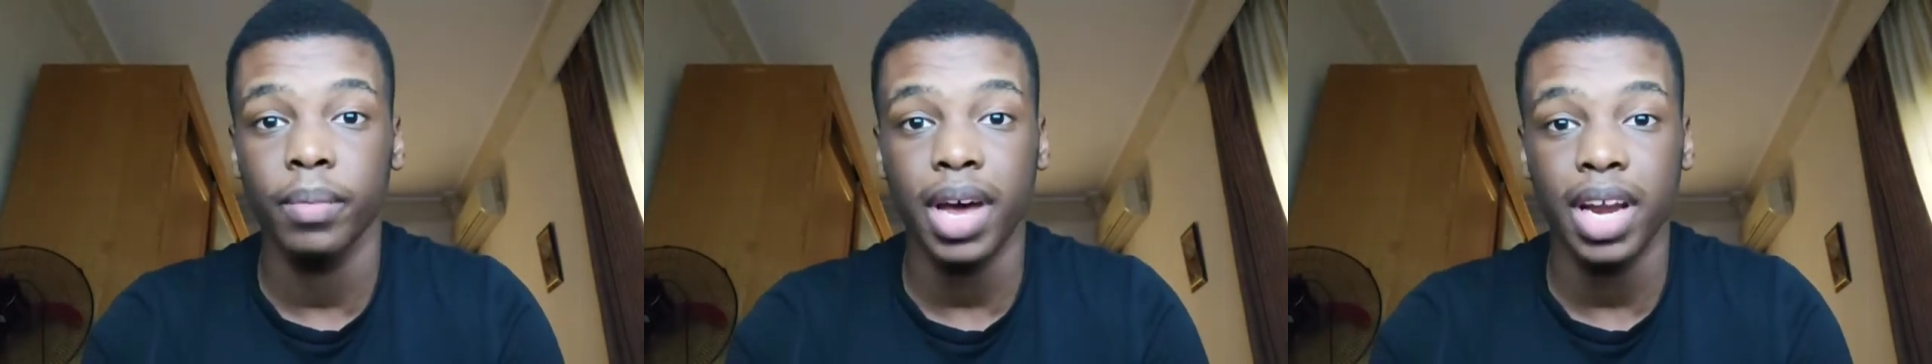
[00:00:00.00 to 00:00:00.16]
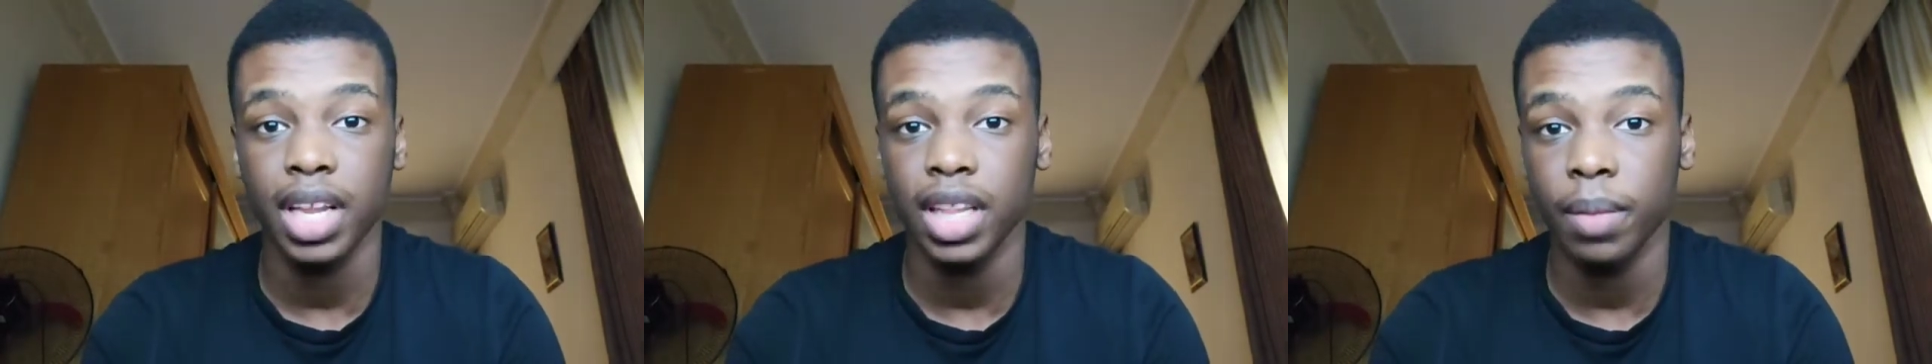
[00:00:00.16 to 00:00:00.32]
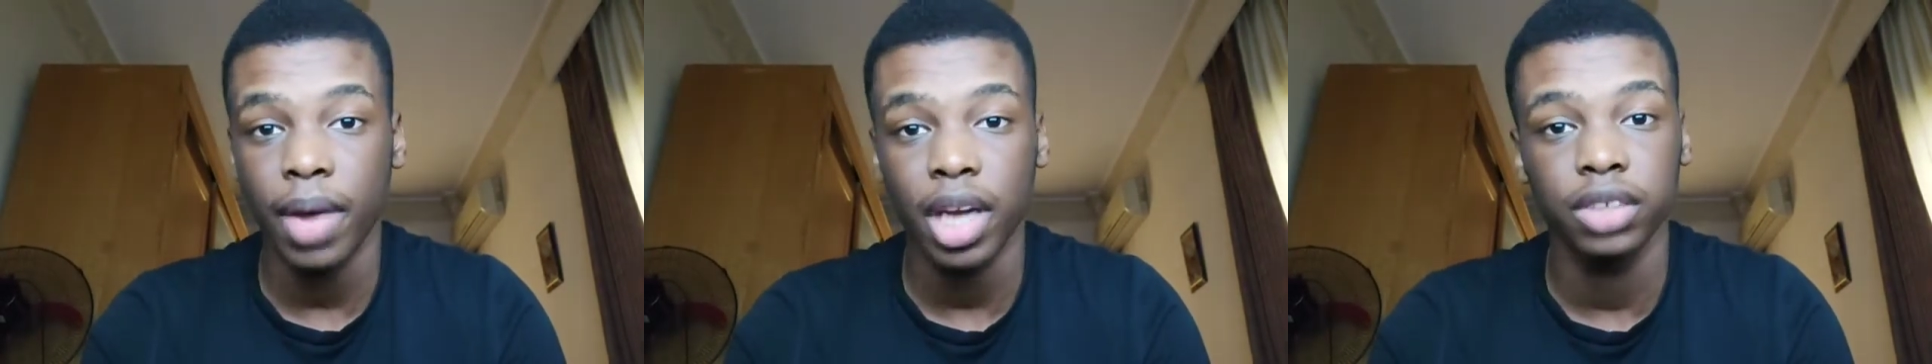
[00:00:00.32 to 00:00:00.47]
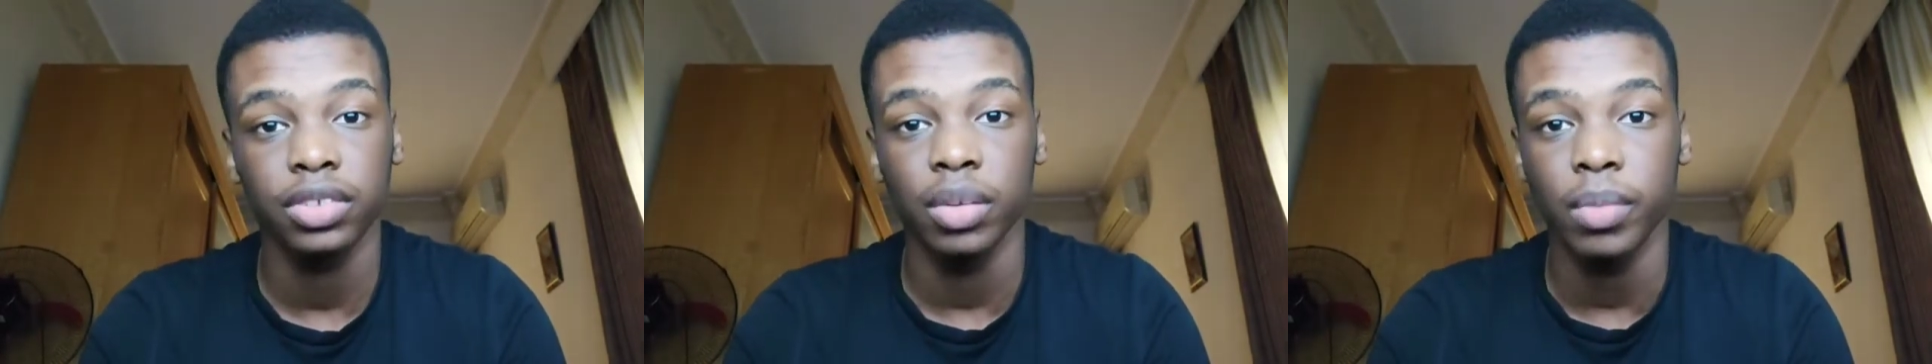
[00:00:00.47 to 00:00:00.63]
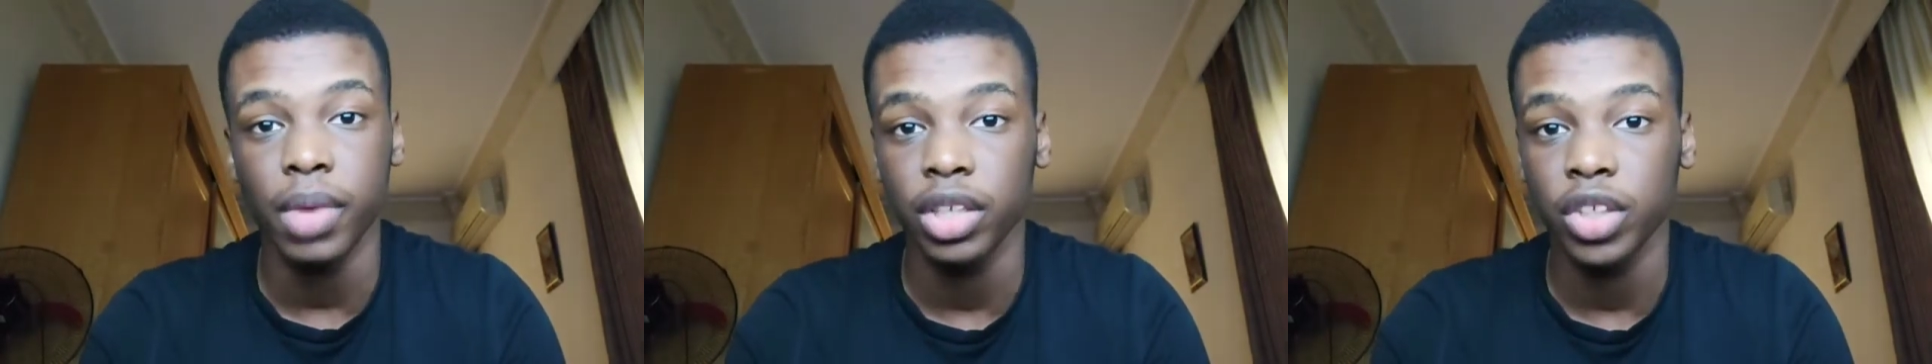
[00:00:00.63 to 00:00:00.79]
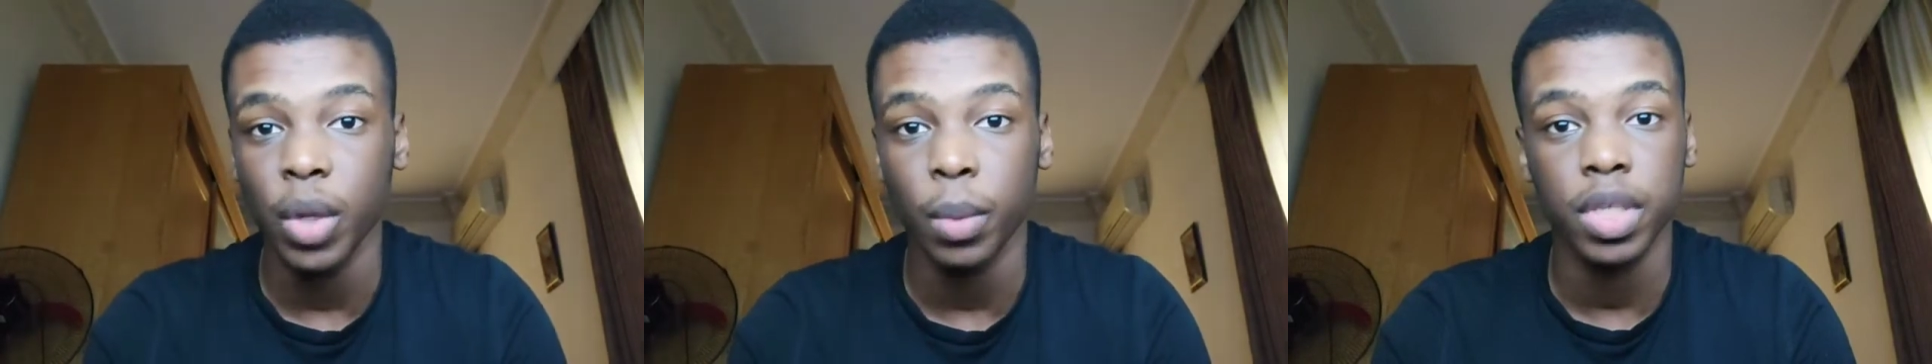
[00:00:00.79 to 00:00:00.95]
Man of the match for
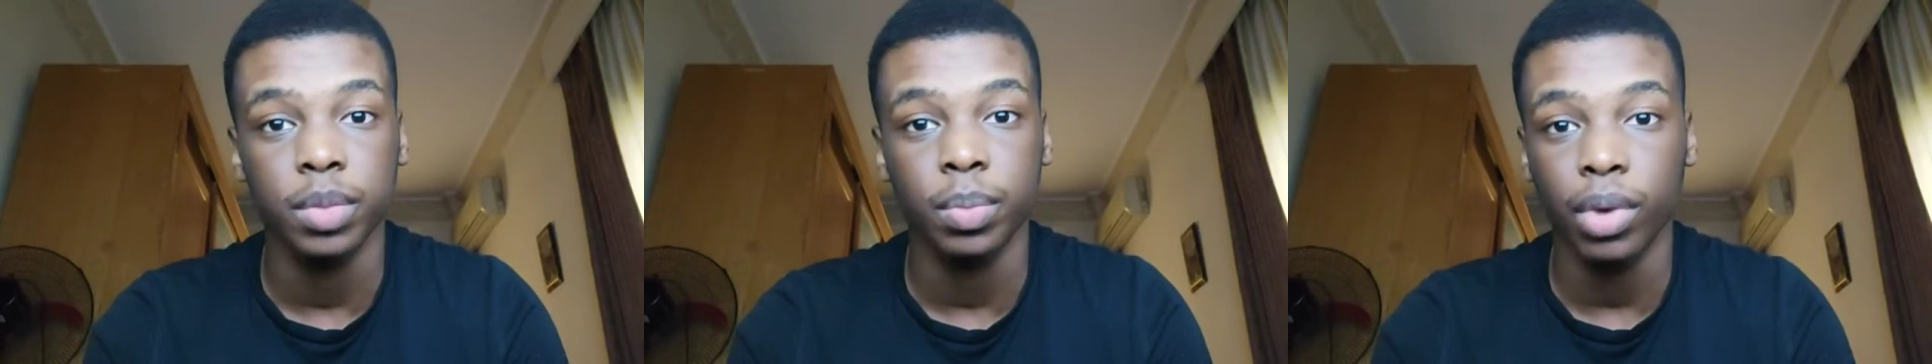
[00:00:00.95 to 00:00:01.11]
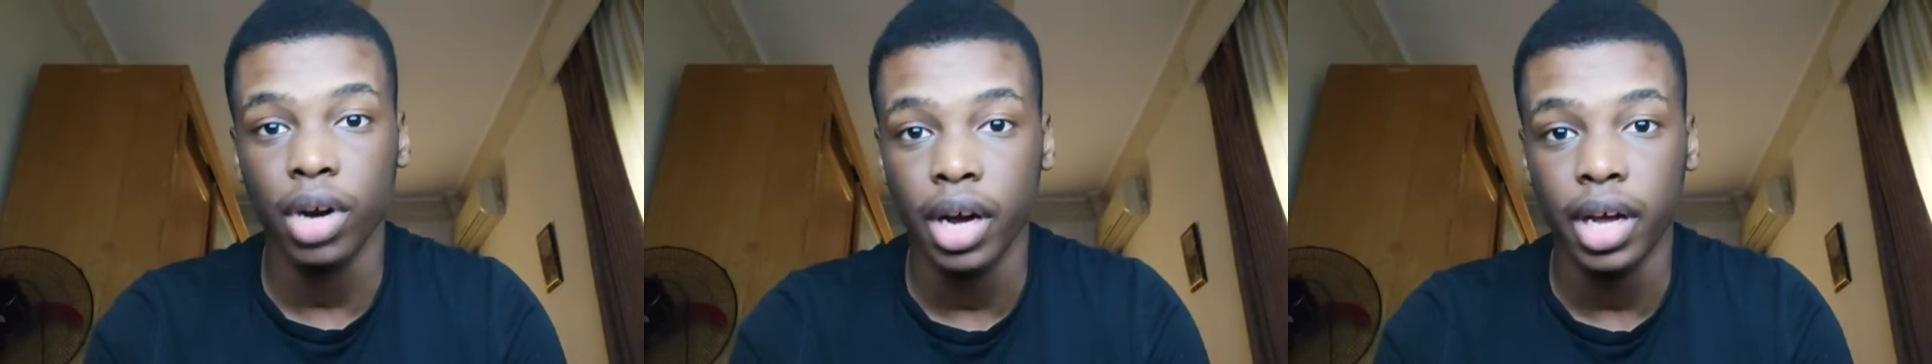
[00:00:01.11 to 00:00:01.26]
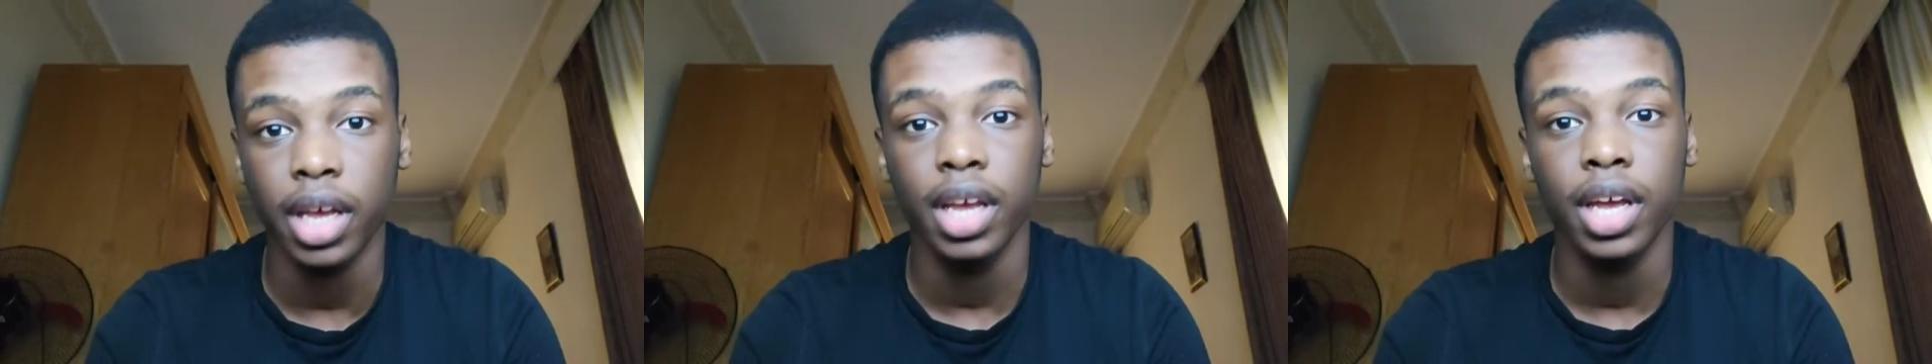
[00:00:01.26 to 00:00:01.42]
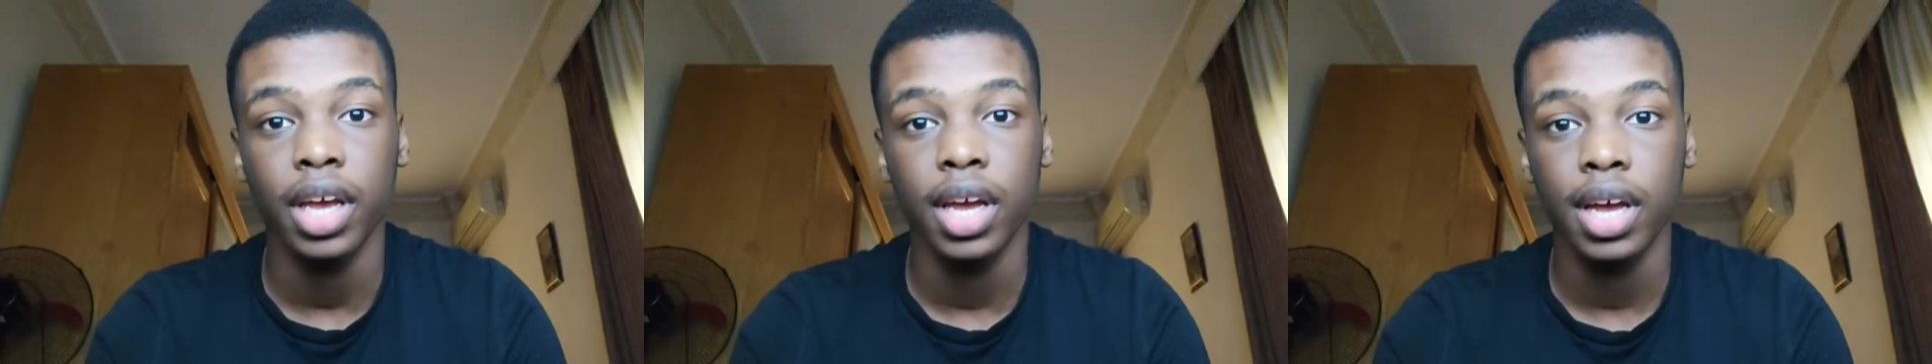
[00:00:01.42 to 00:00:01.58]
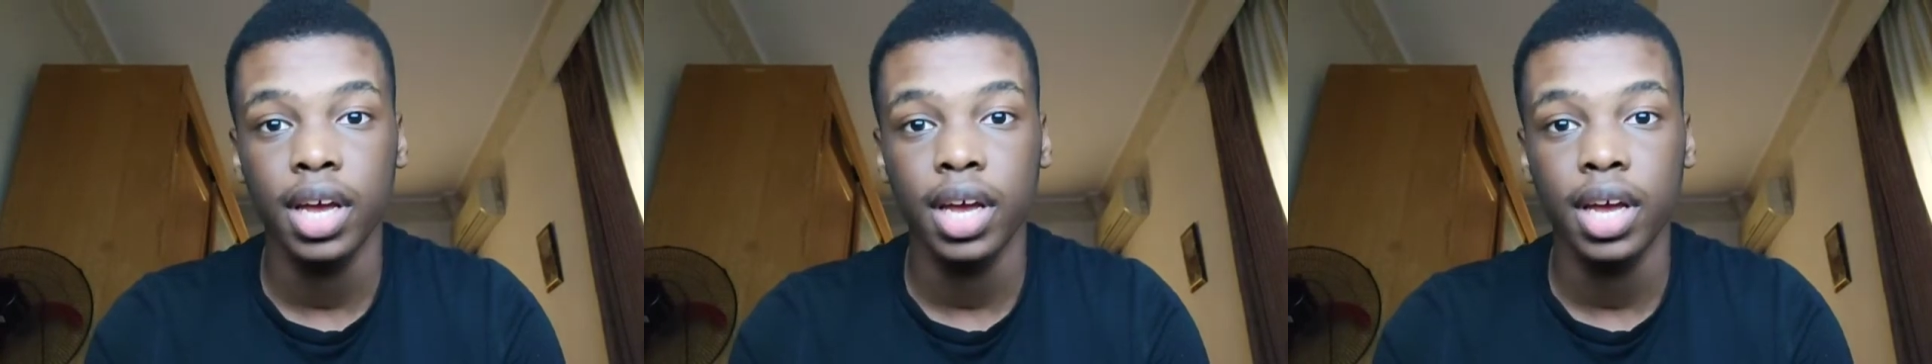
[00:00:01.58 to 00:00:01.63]
me, Thomas Partey.